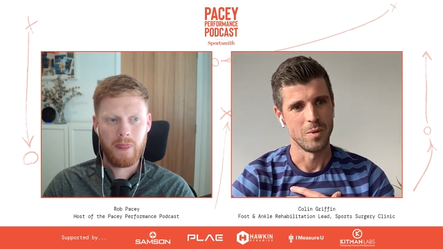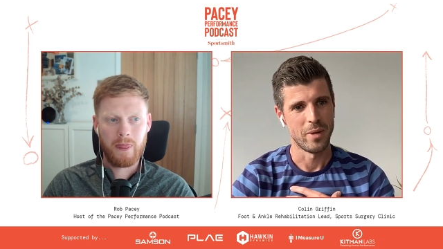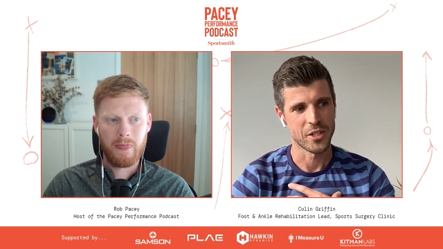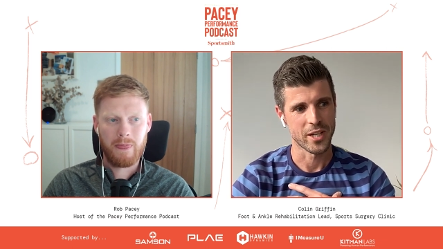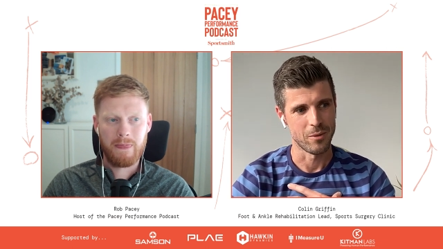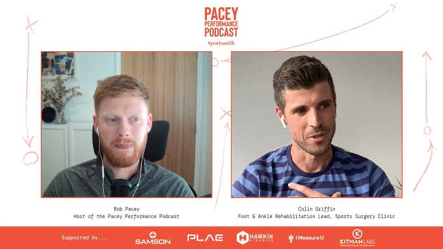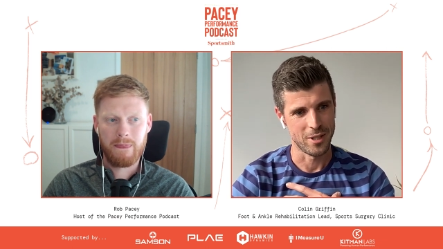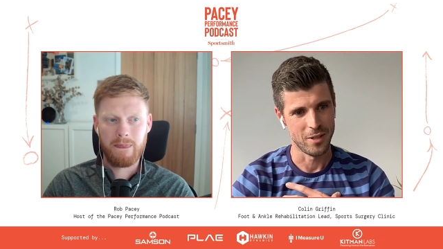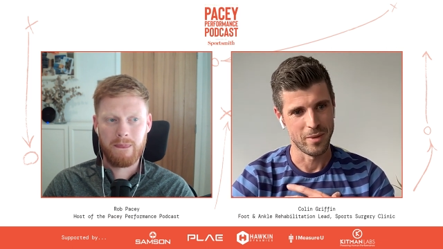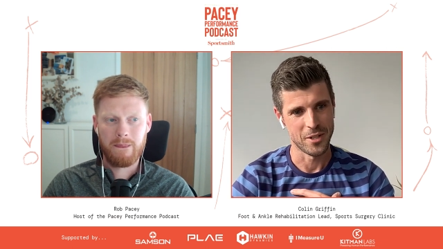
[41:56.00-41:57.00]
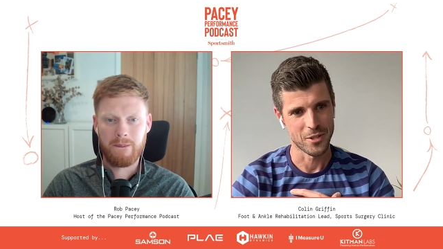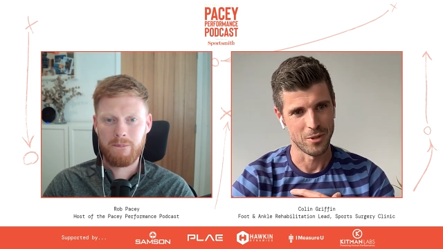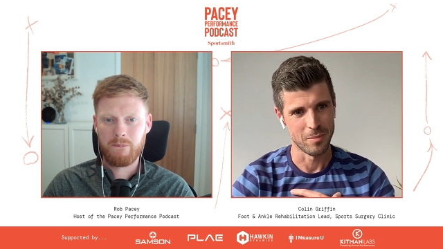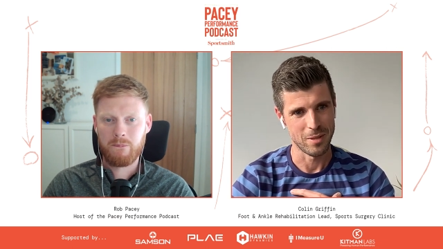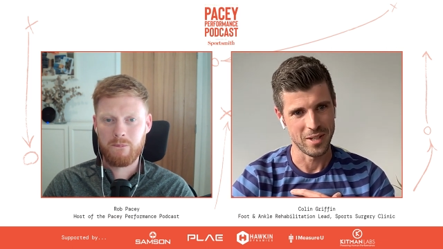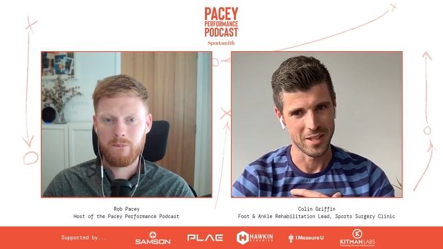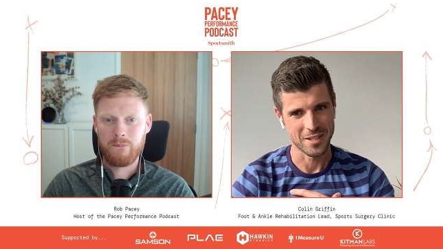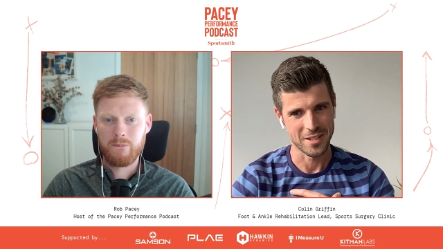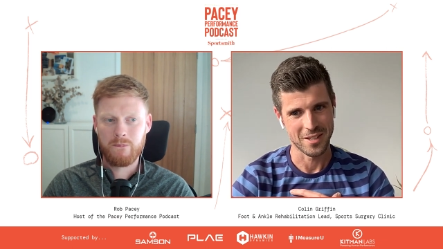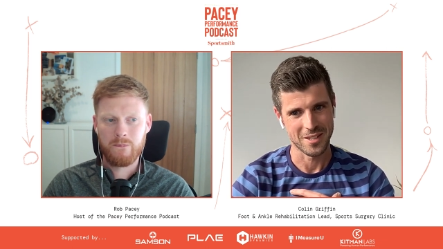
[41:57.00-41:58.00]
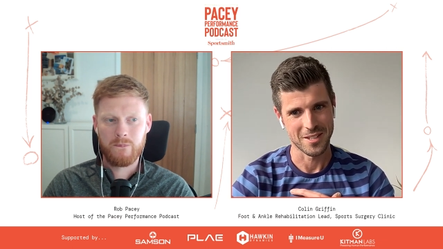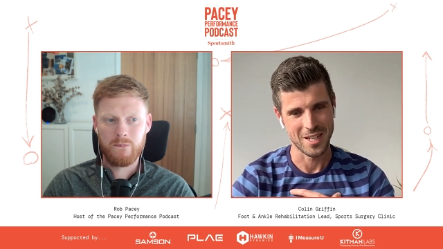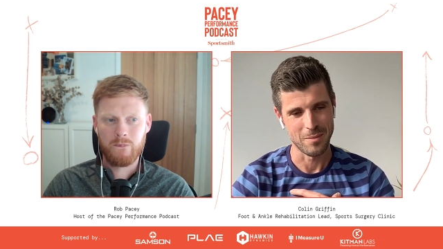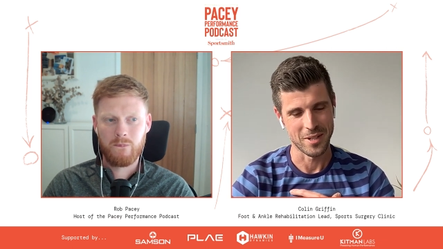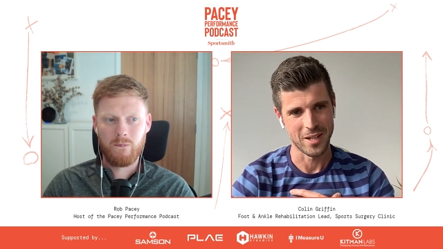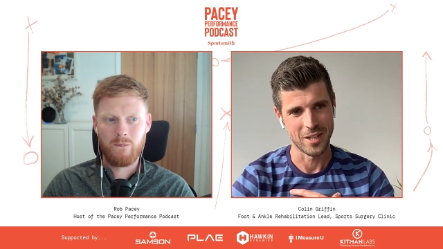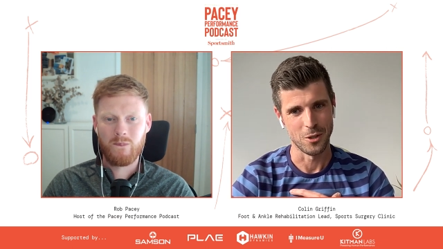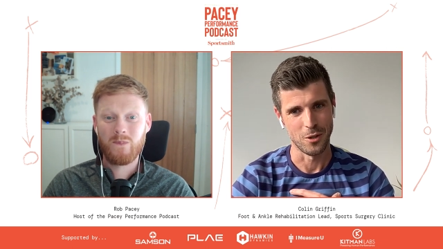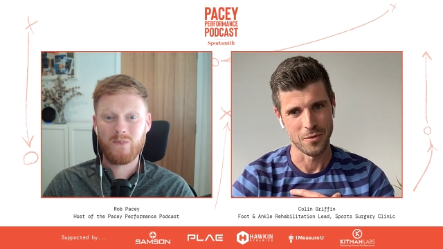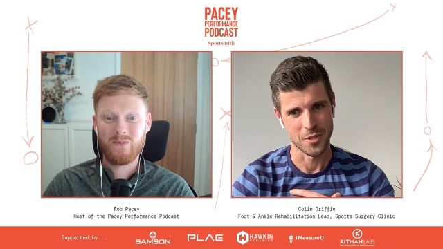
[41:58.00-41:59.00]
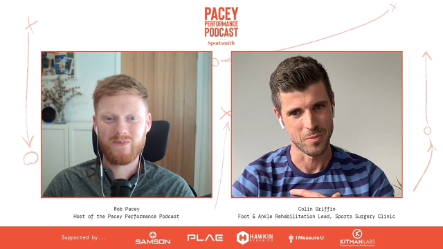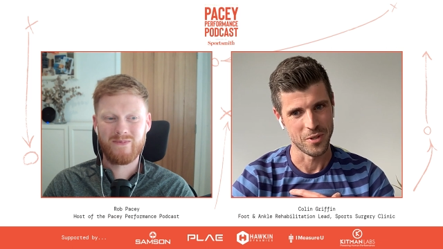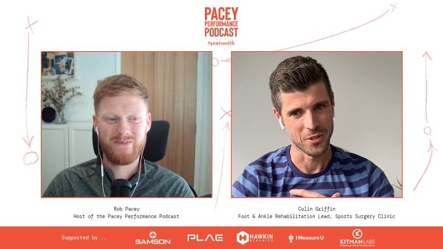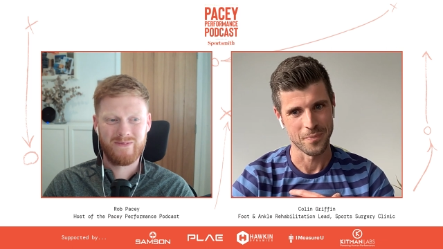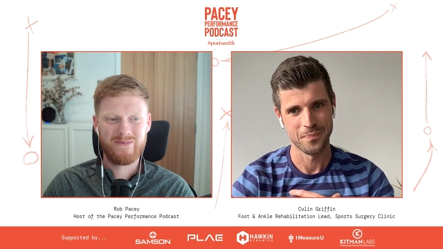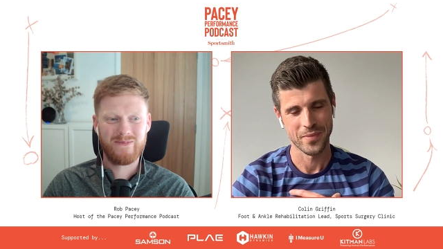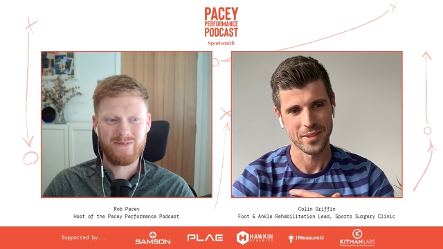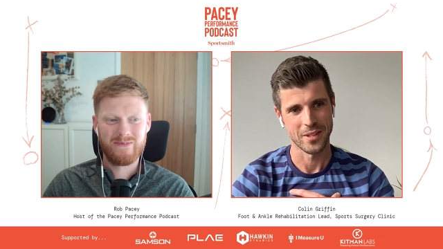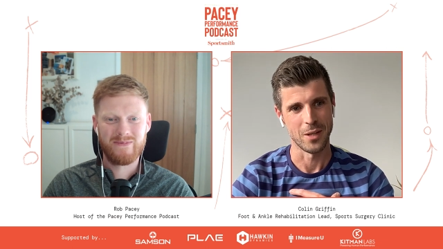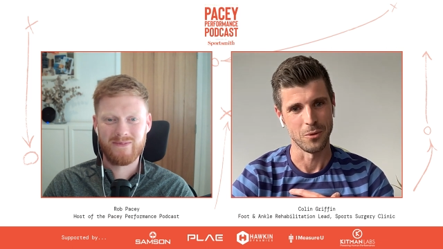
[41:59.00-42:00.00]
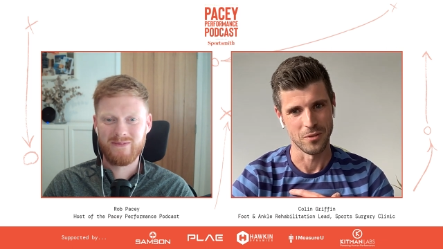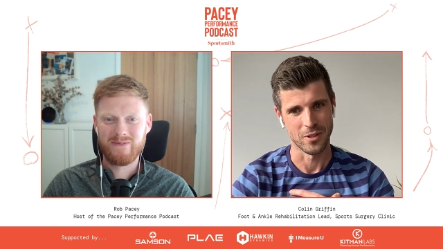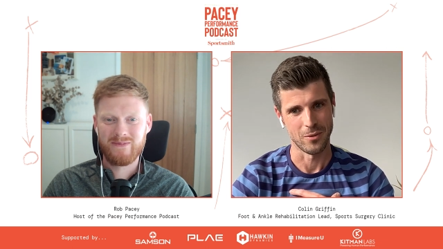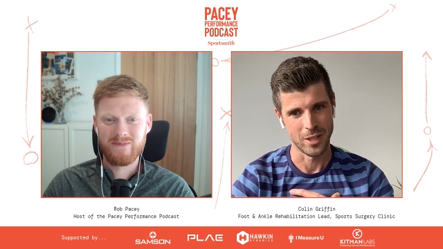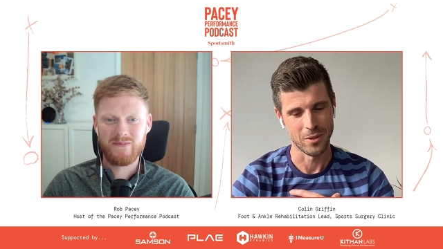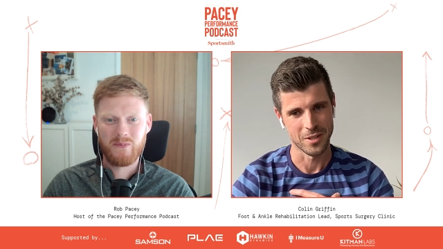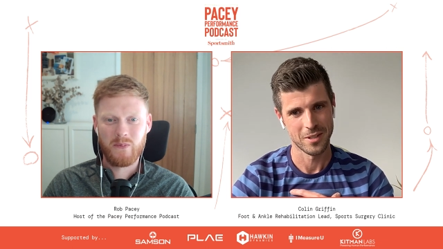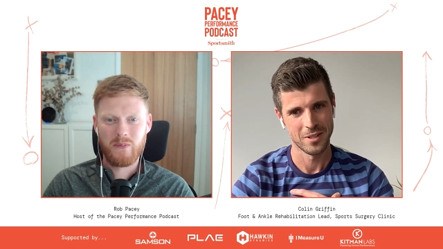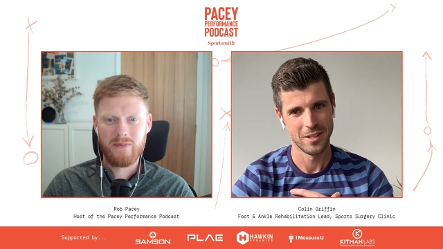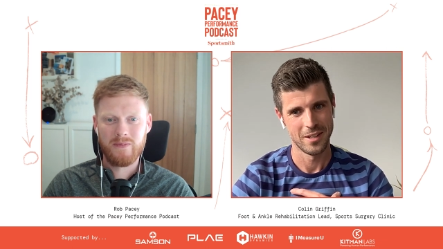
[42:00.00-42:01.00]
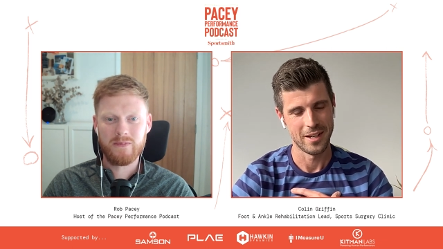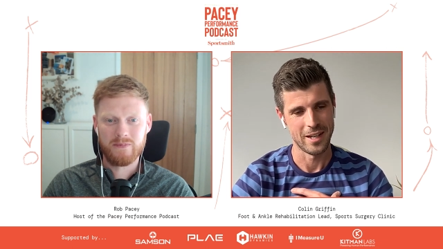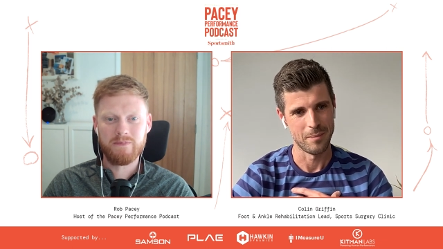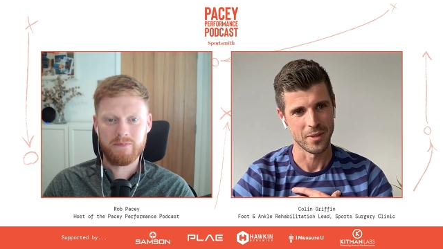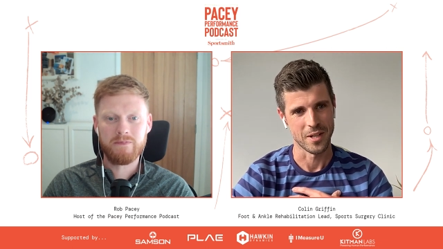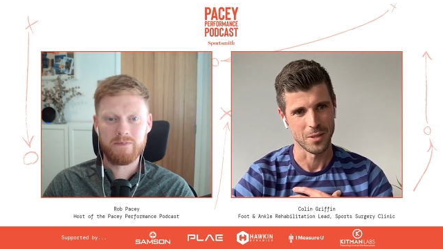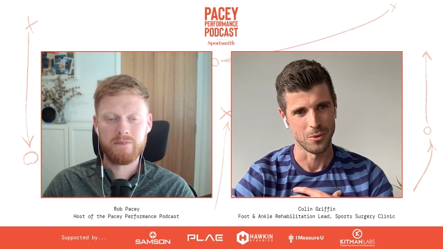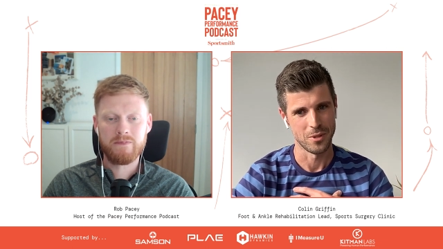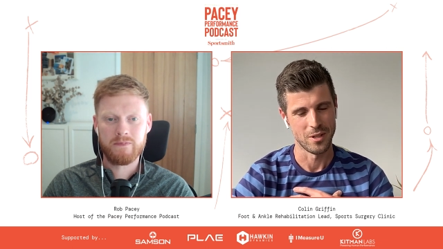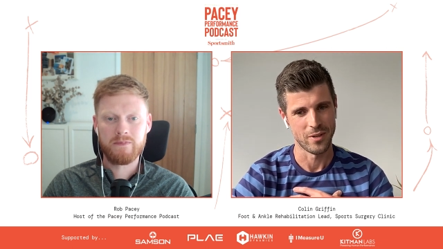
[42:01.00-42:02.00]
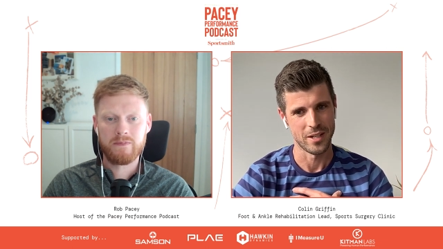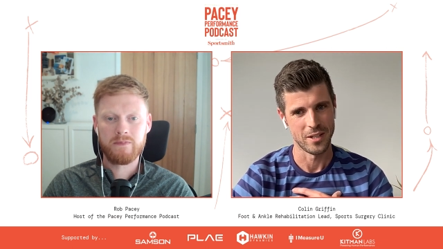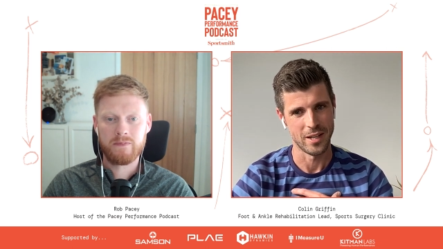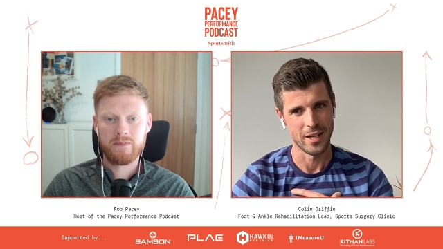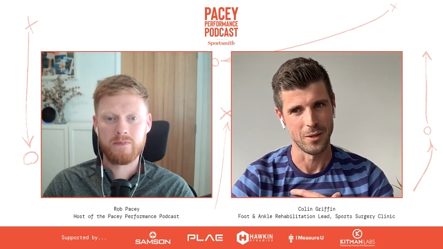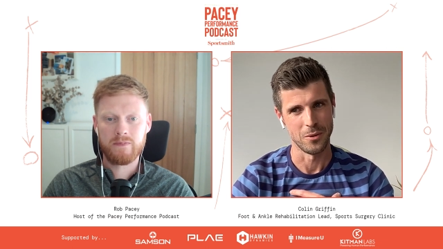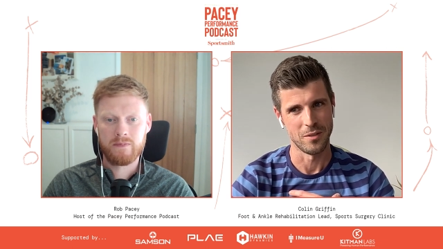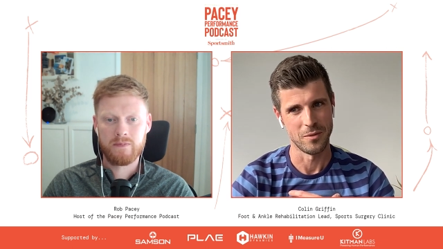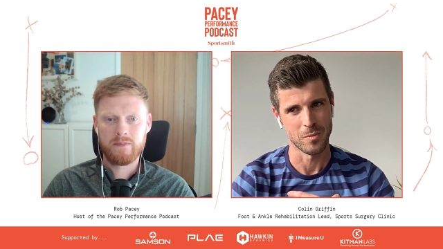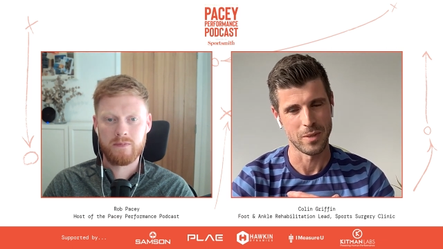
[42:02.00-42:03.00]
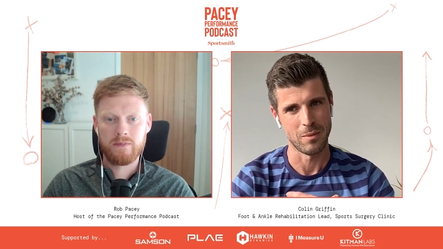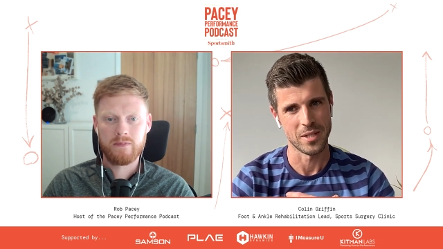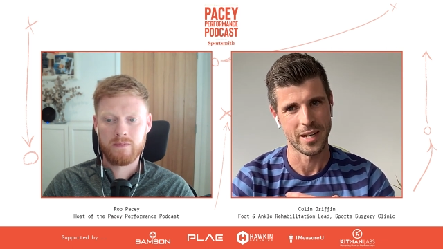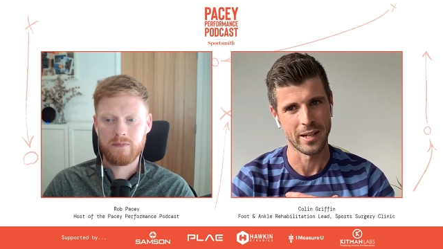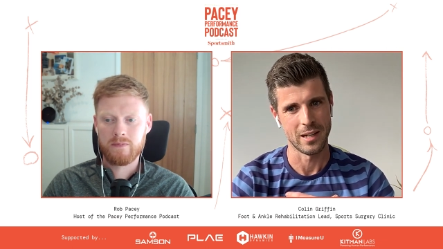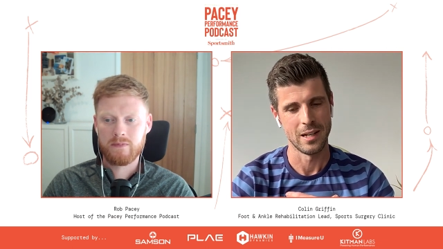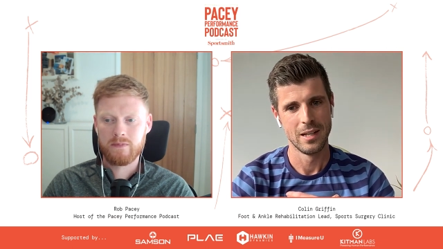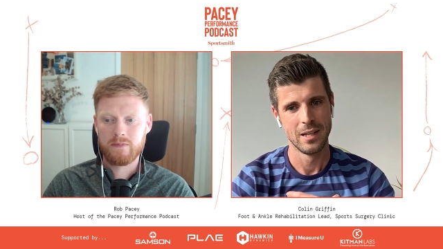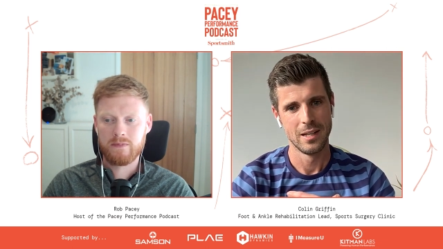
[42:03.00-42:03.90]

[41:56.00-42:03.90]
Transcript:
Speaker 1: but managed to get it resolved. Managed to run a PB that that, uh, that day. But I know if I was a sprinter, I wouldn't have got away with it, um, because I wouldn't have had it. I wouldn't have just been able to handle